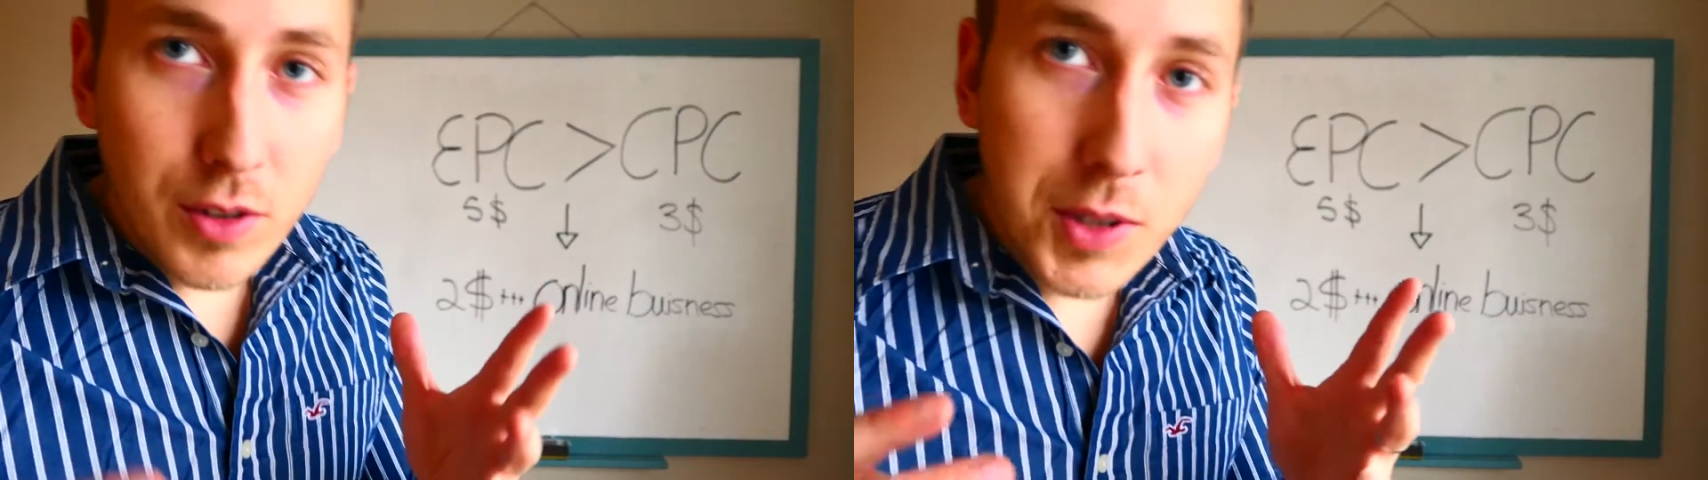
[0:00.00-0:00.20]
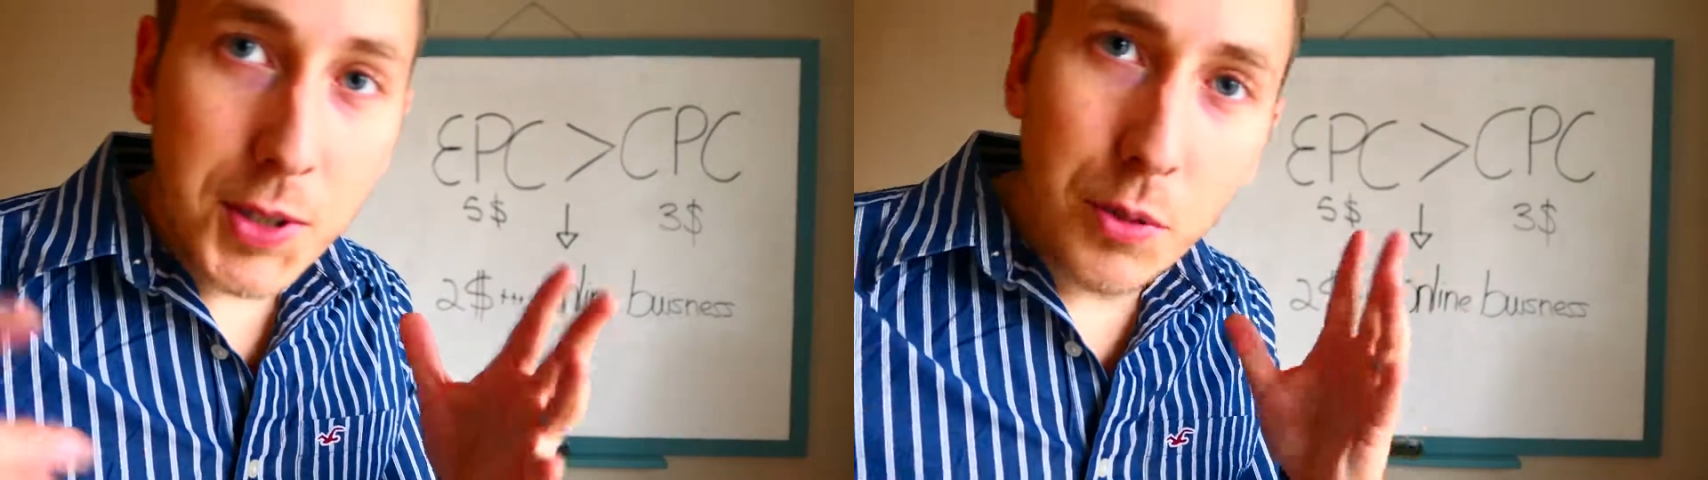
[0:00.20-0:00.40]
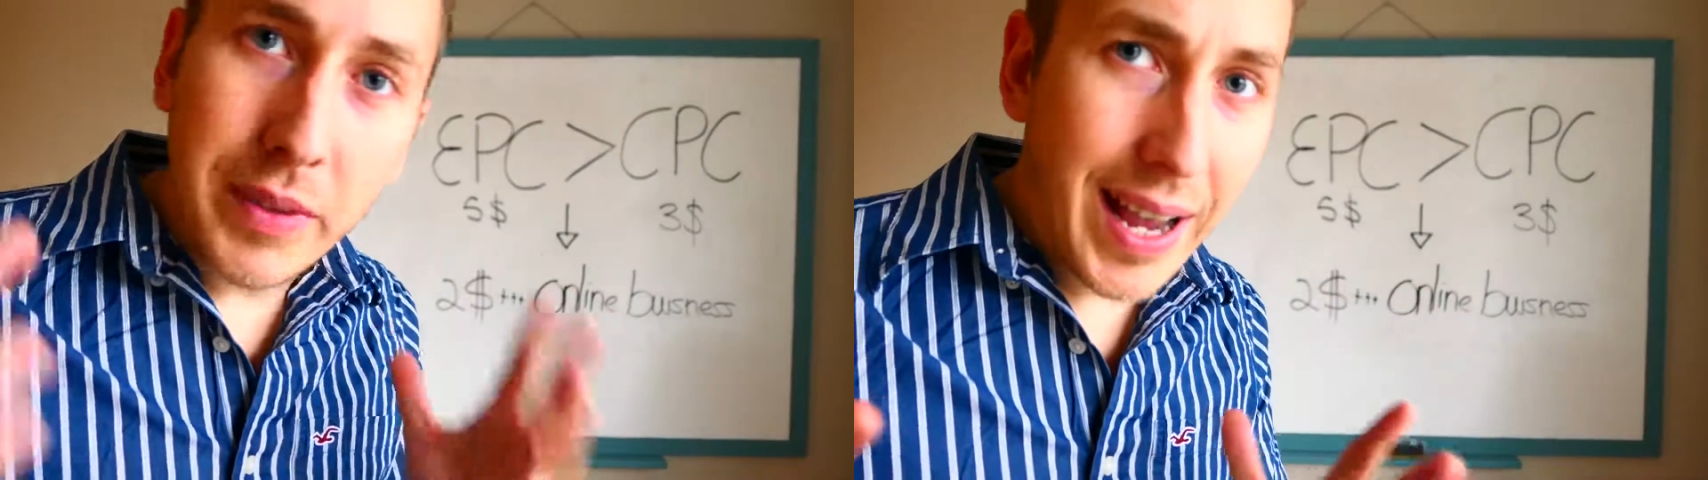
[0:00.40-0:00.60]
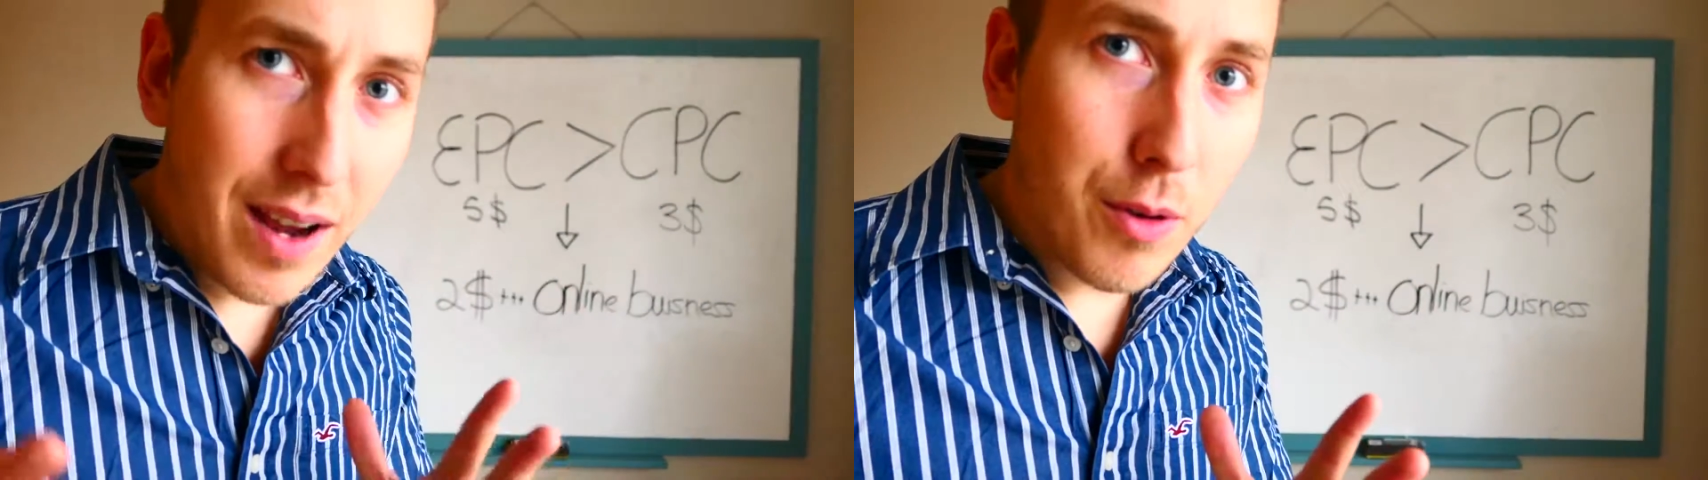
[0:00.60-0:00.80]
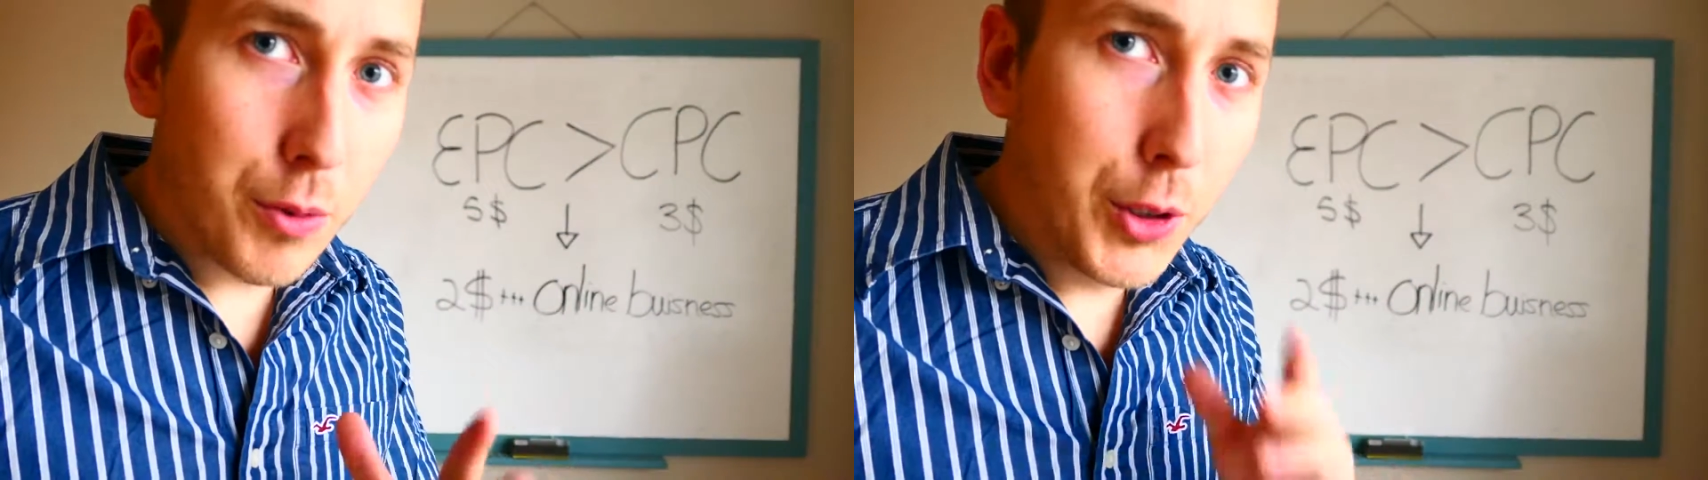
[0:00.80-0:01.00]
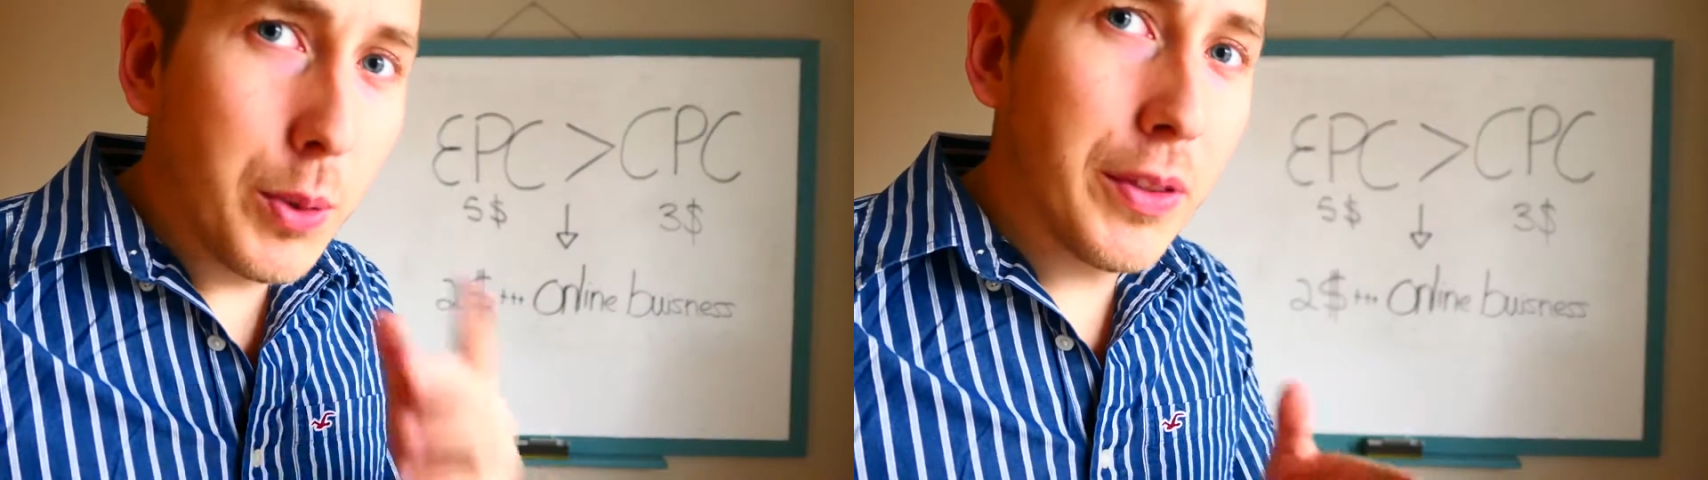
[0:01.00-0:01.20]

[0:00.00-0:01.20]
So now you